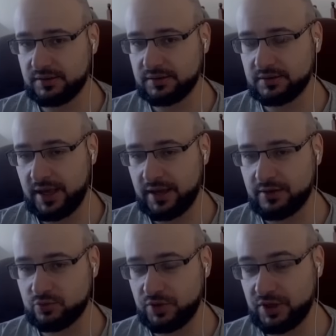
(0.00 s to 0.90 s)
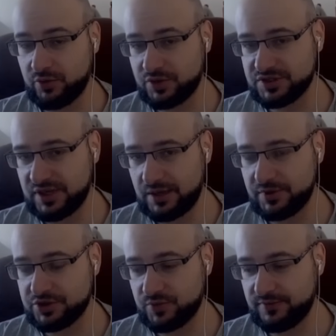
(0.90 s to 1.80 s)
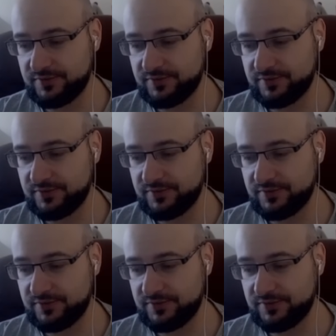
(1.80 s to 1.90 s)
and do increased damage with